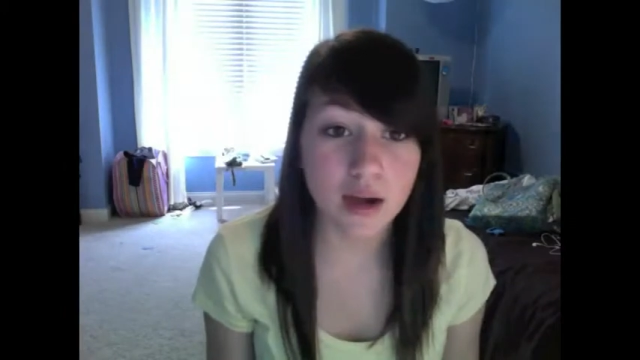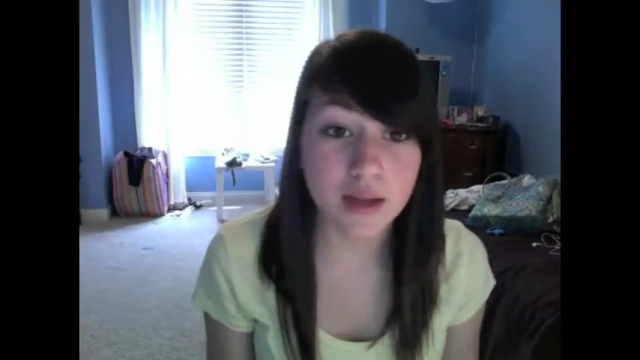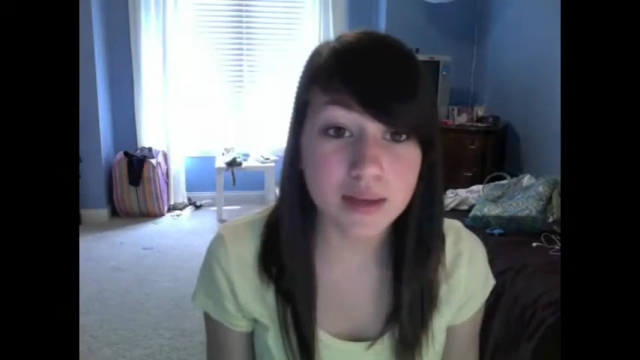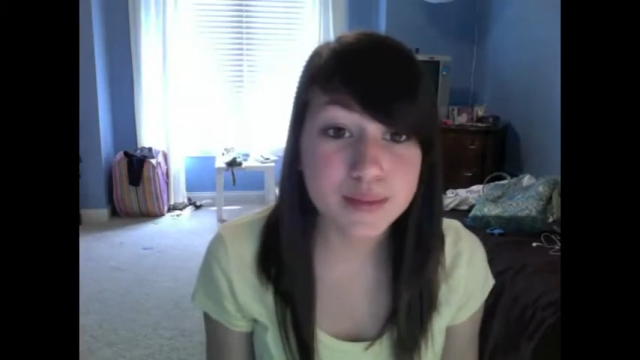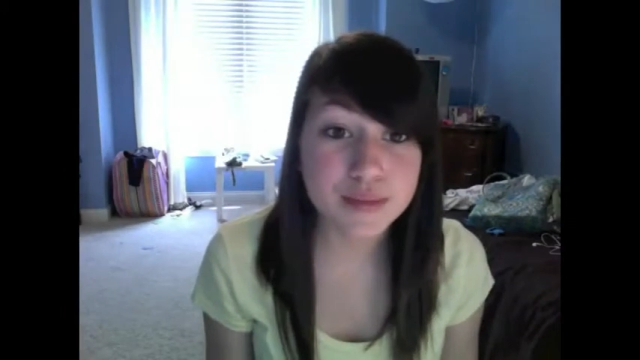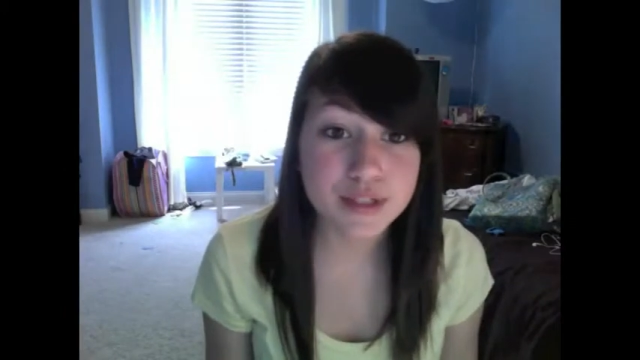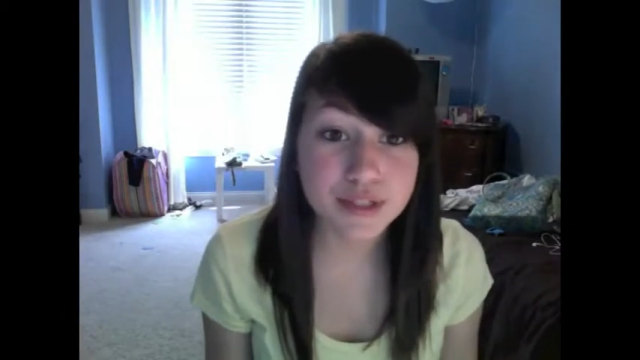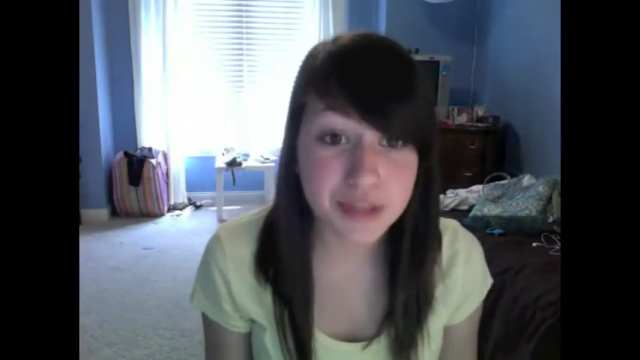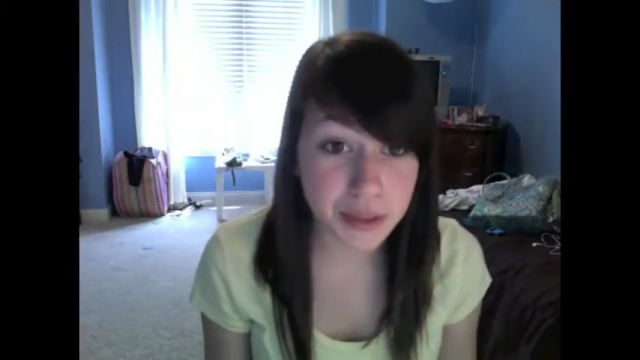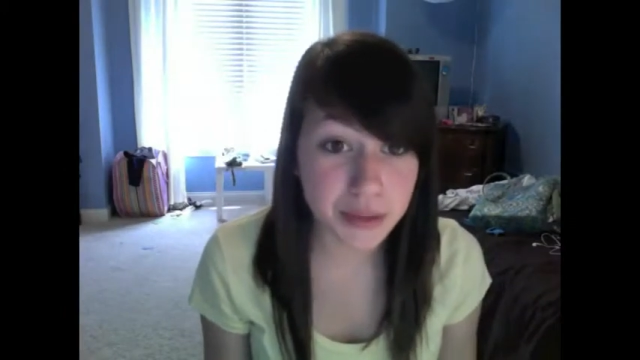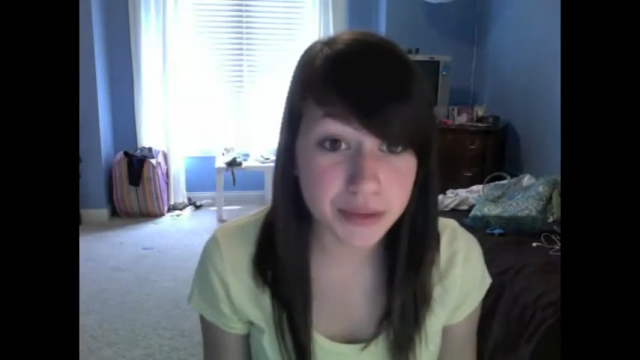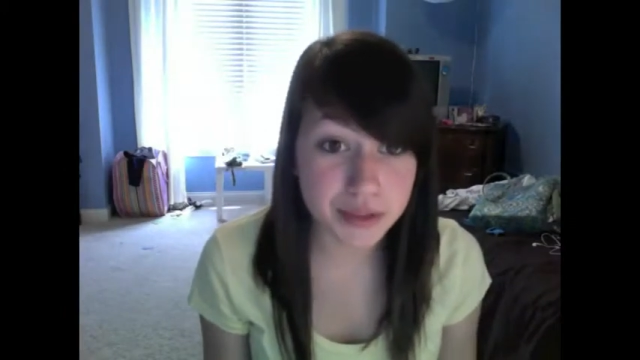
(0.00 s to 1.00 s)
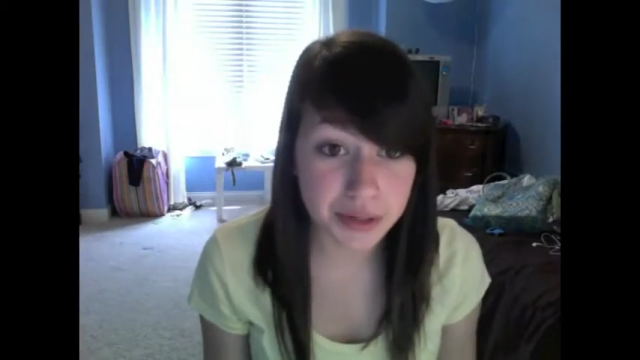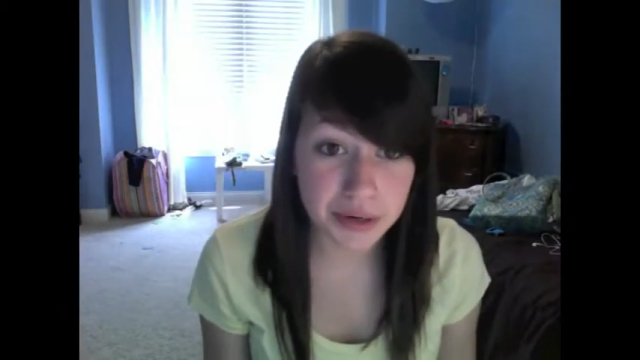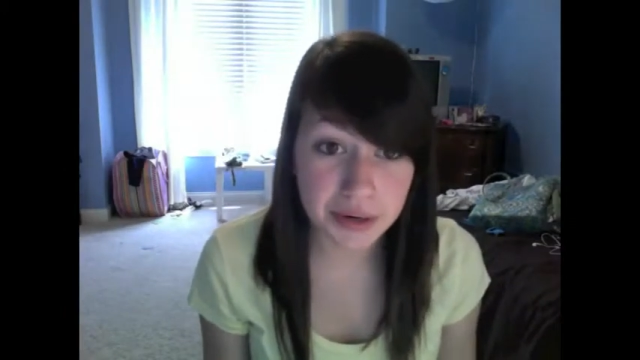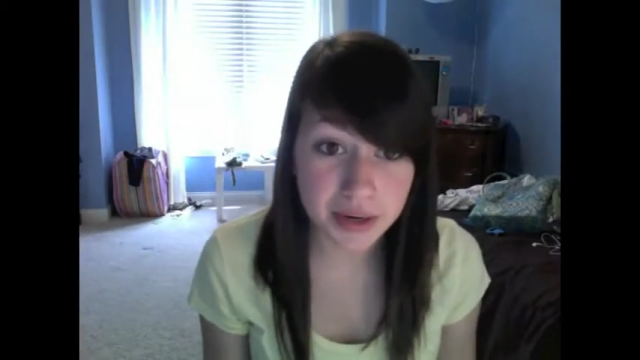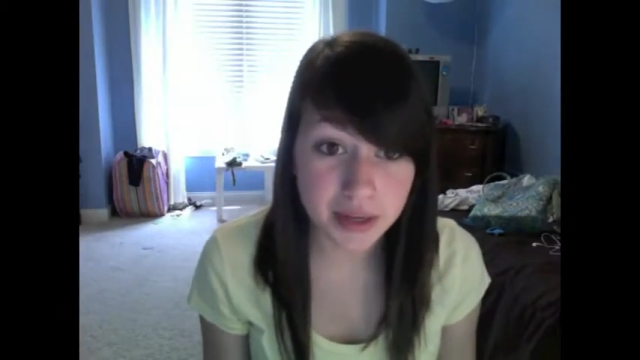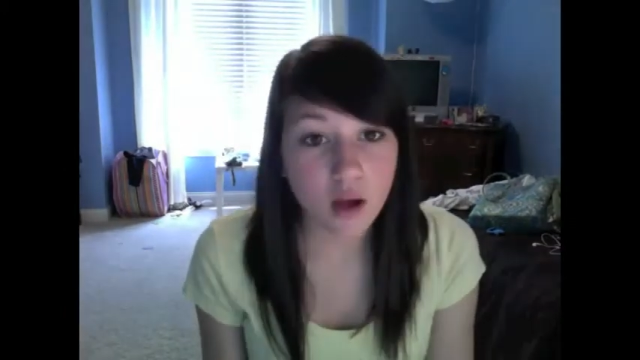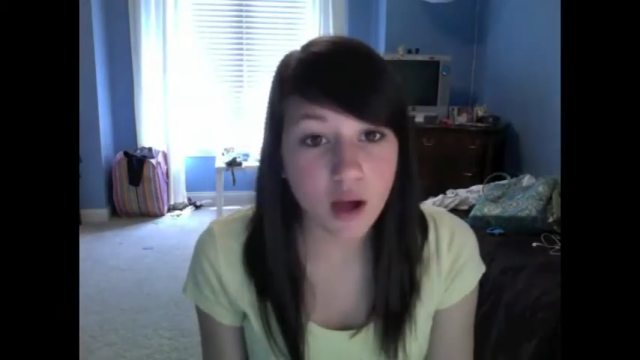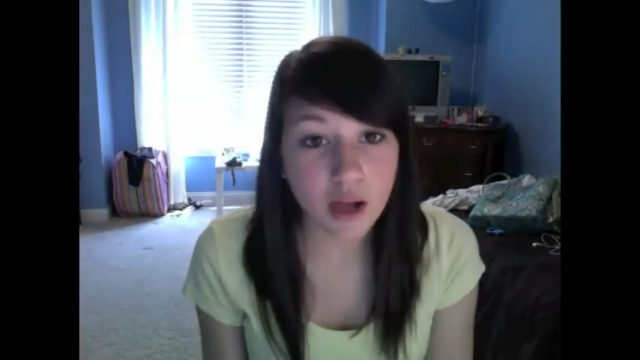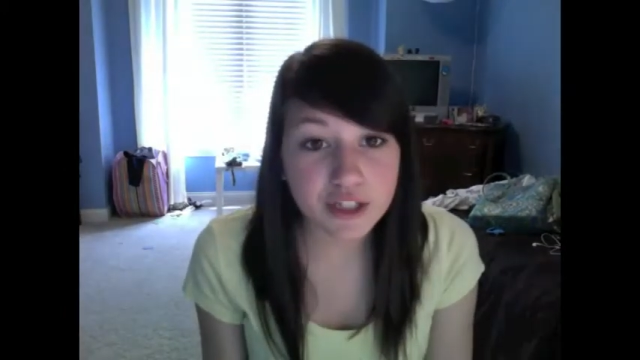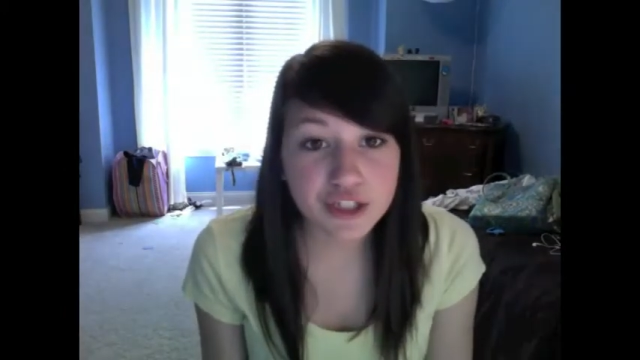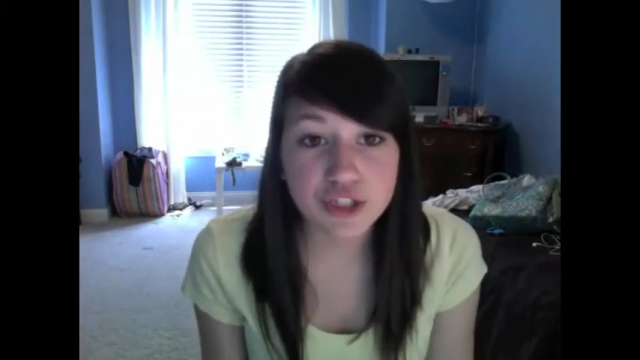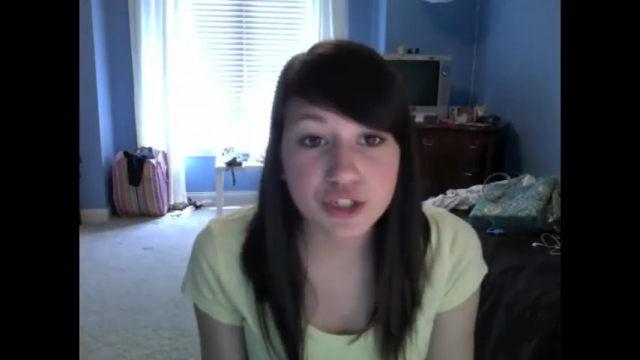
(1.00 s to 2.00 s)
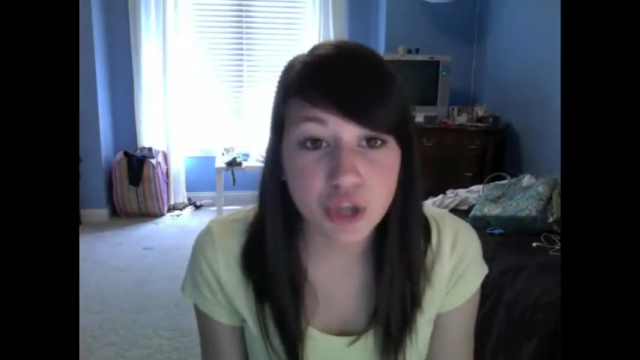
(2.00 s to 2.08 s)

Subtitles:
I am so sorry. I just